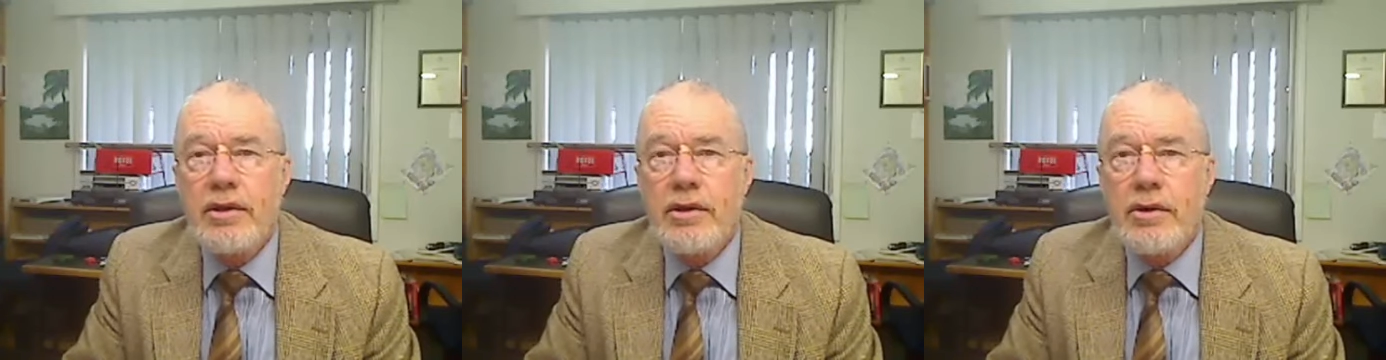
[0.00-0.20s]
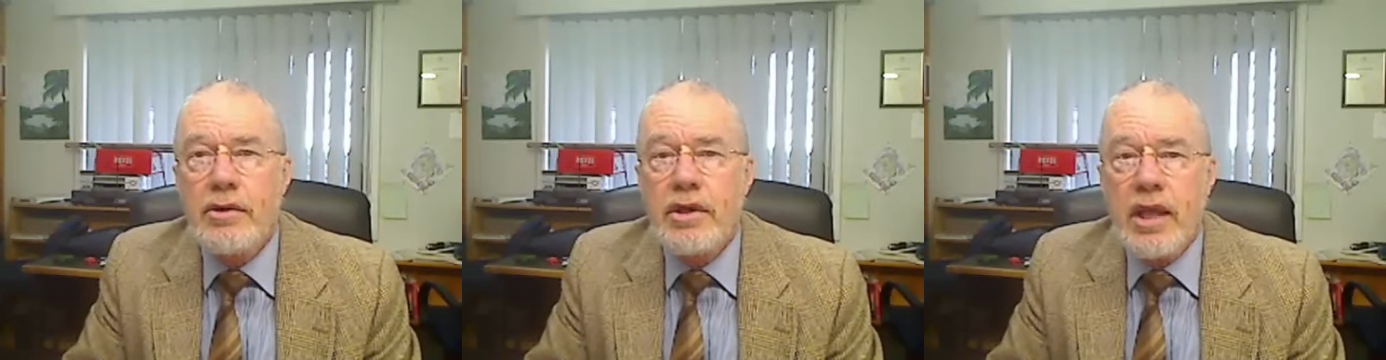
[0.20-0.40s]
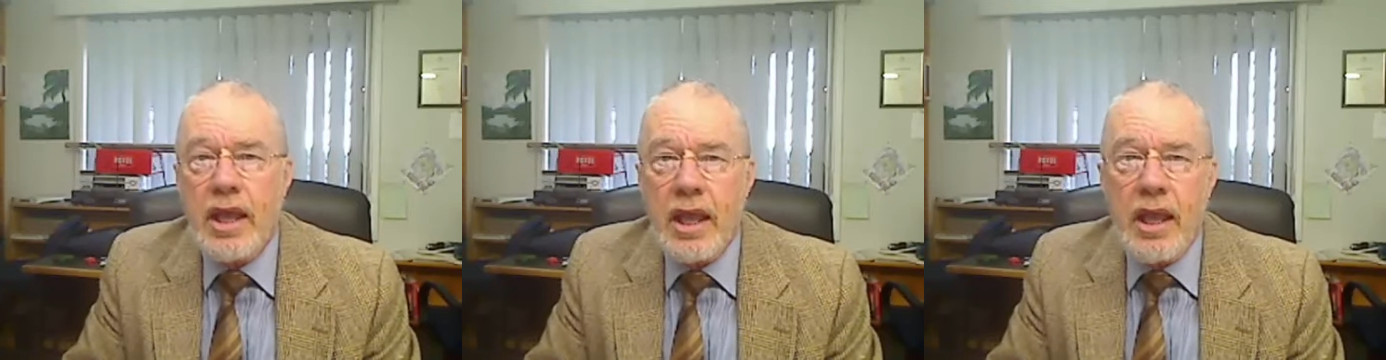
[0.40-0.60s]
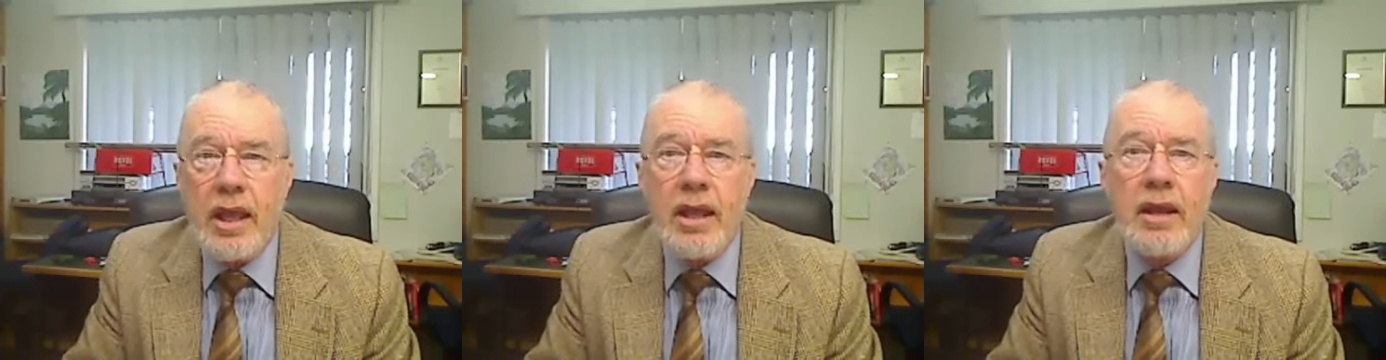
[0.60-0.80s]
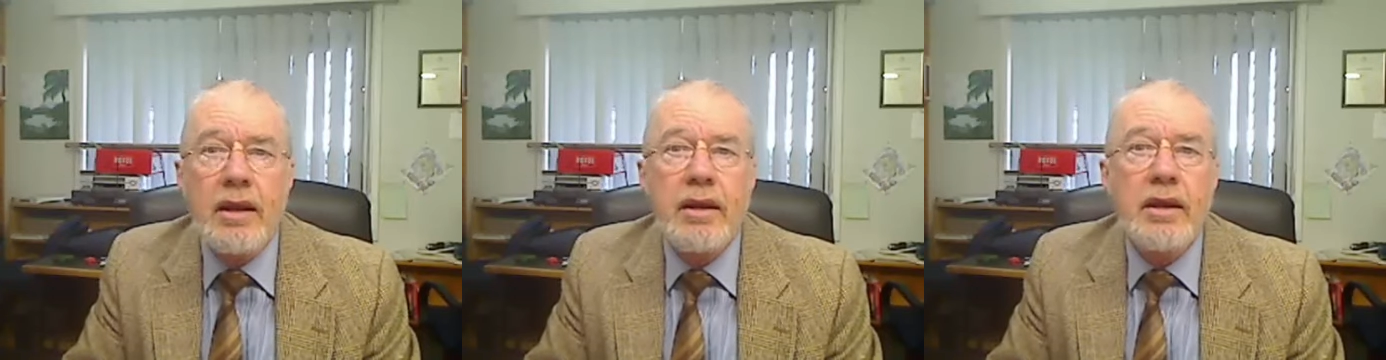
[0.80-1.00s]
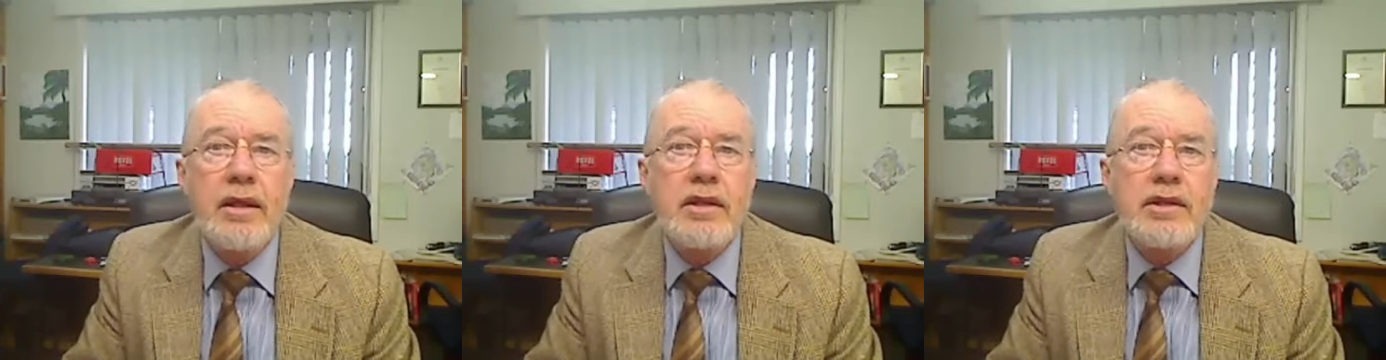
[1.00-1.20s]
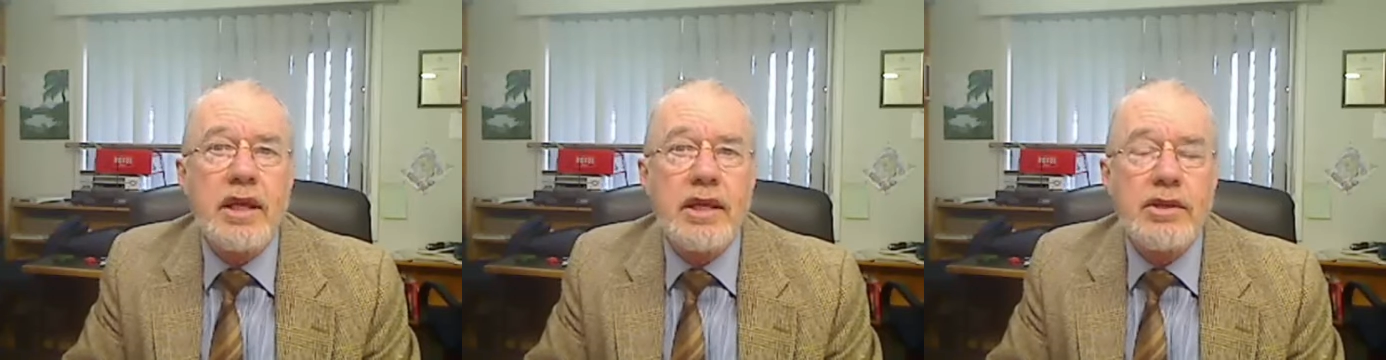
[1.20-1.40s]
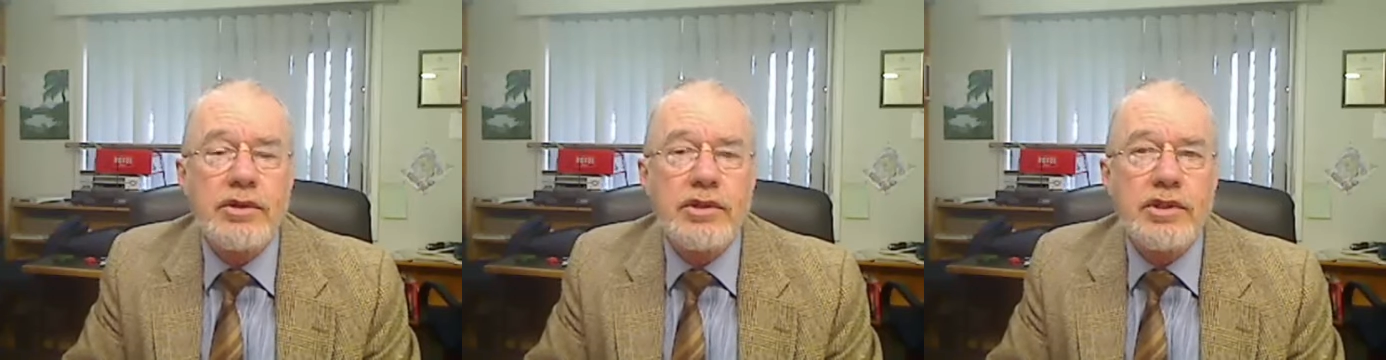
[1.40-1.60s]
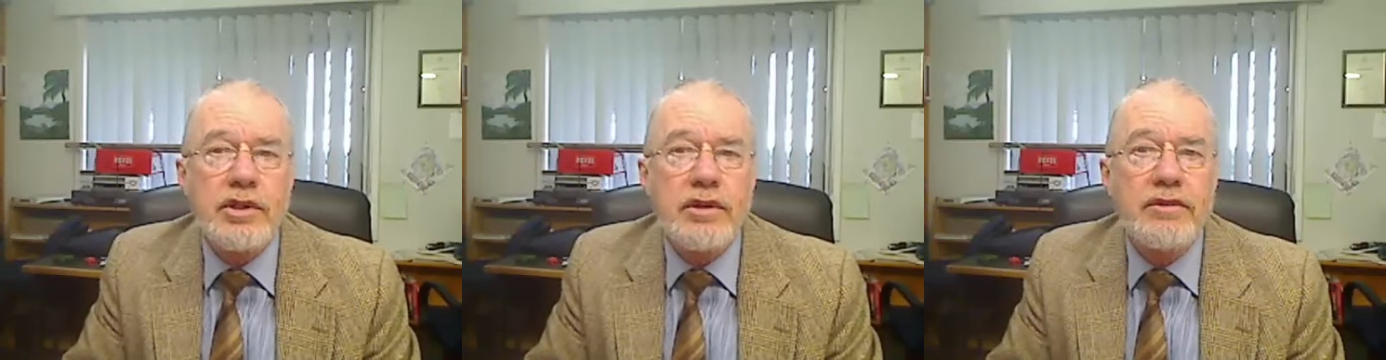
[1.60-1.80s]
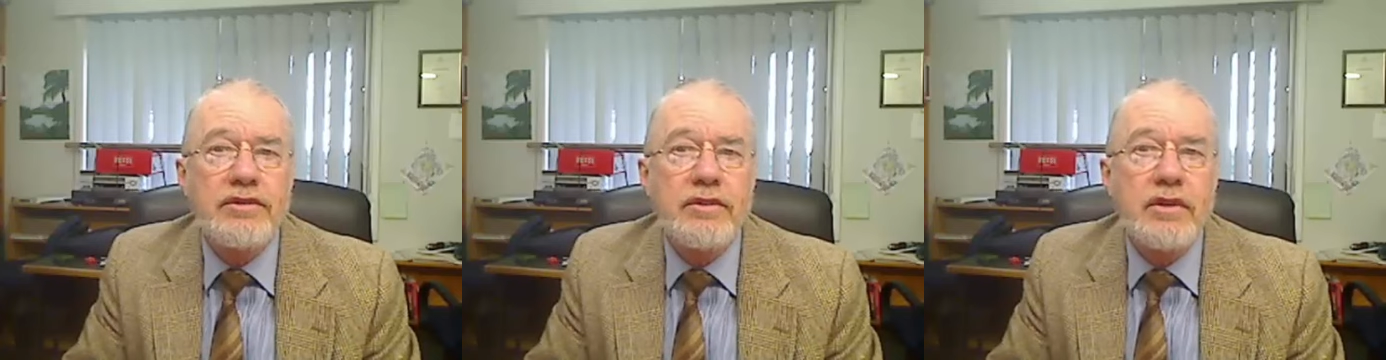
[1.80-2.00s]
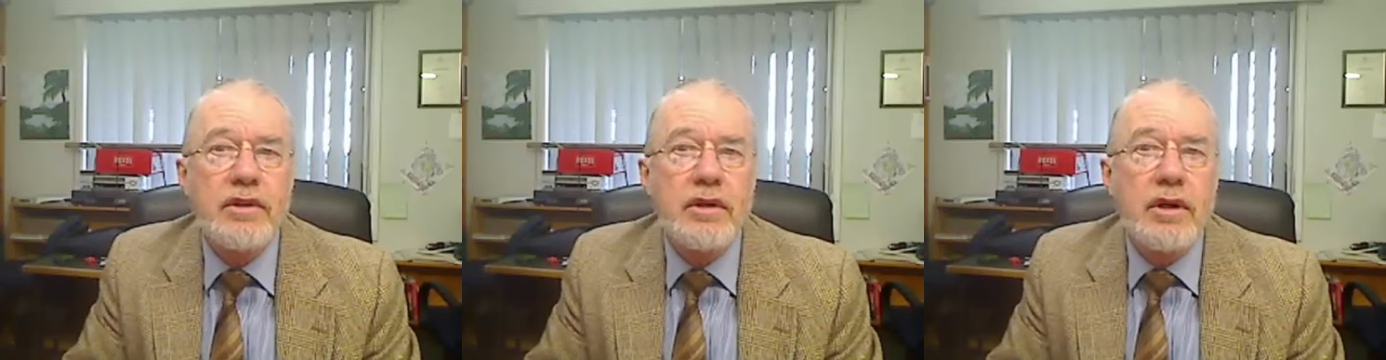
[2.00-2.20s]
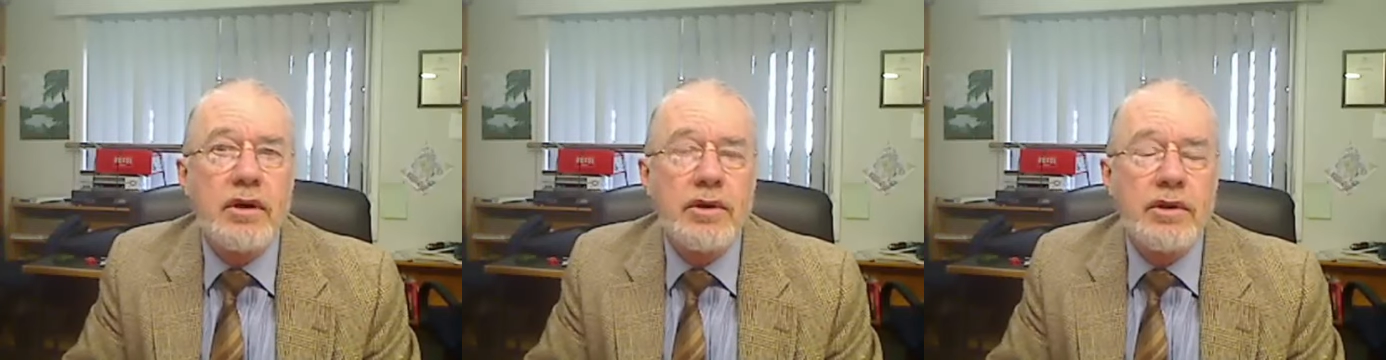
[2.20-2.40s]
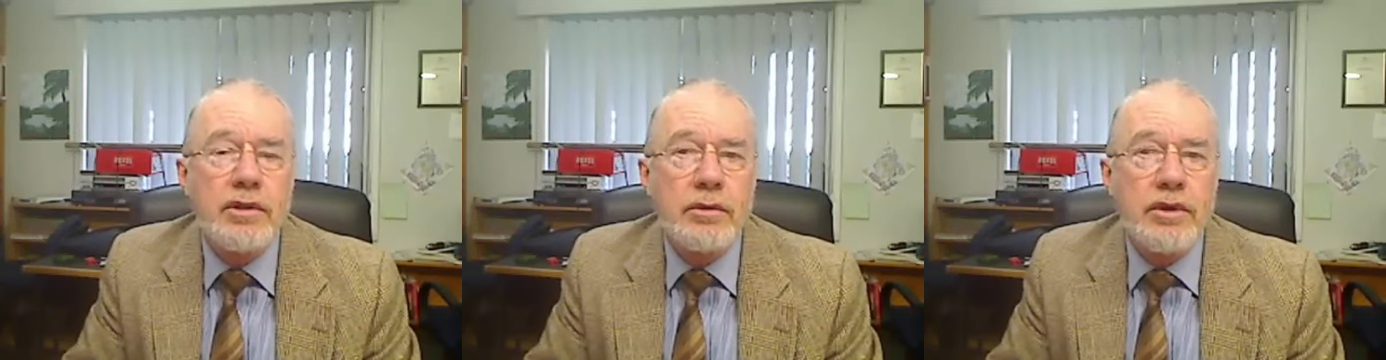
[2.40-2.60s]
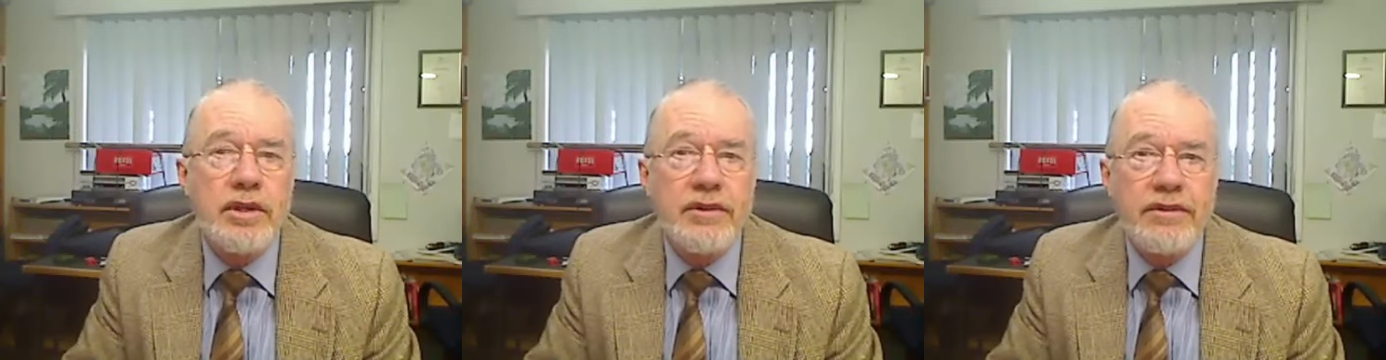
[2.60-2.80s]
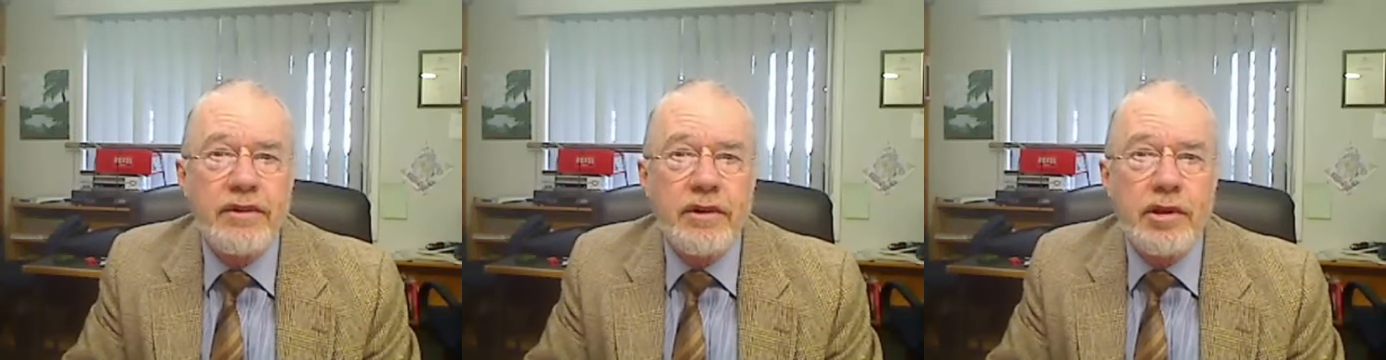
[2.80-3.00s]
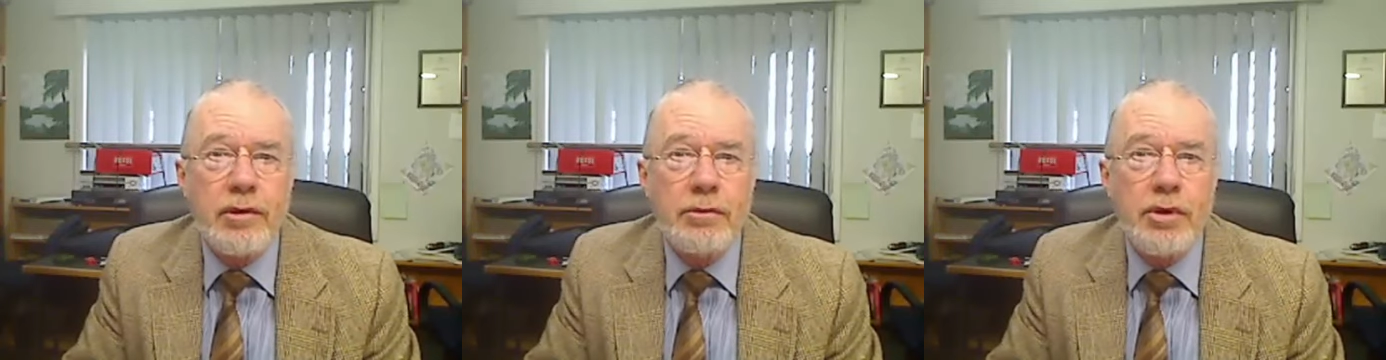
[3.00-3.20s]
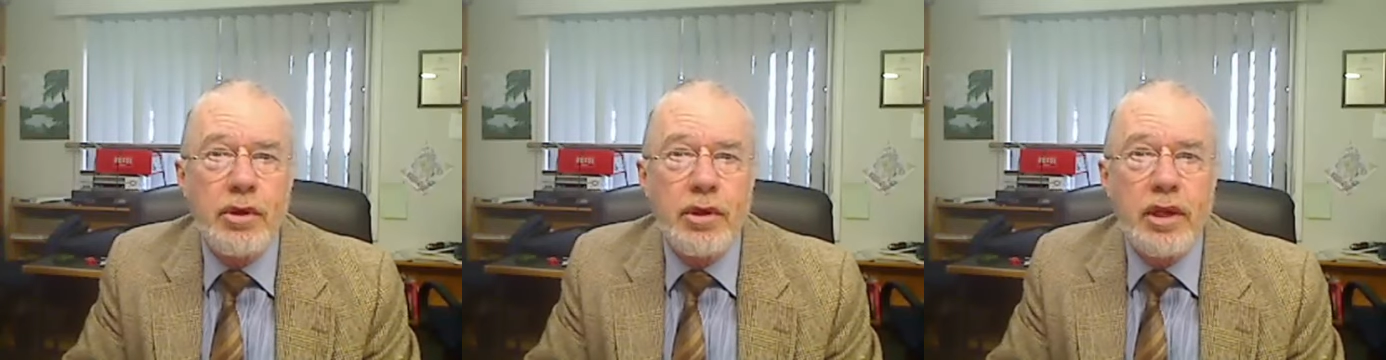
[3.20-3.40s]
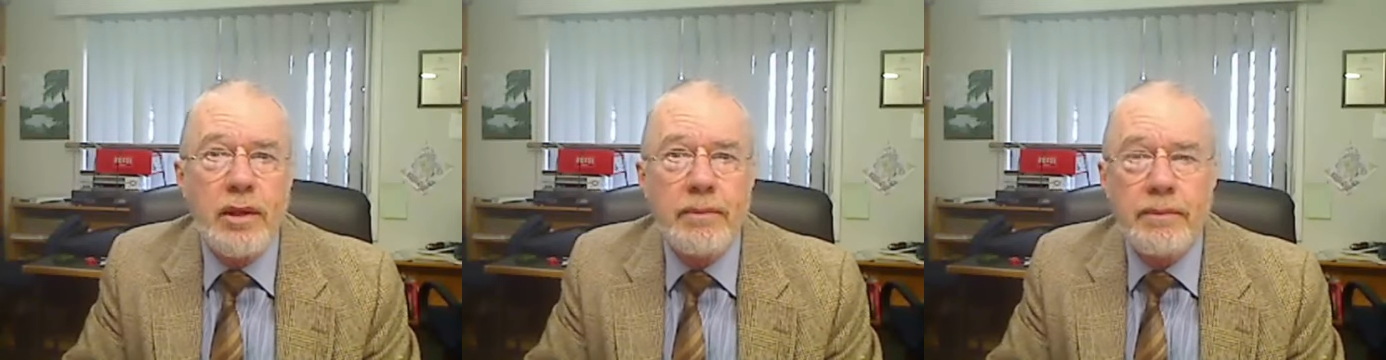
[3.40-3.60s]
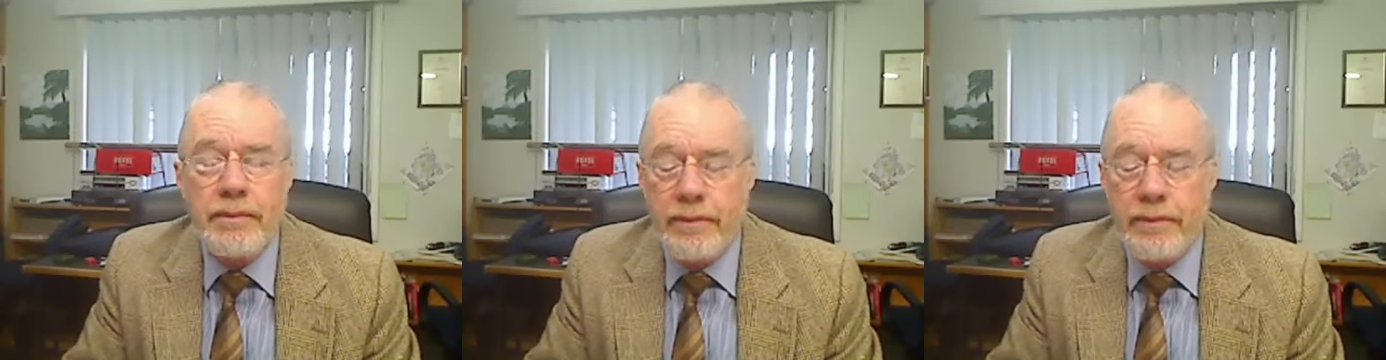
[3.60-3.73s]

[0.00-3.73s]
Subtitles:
you can take yourself onto a different computer.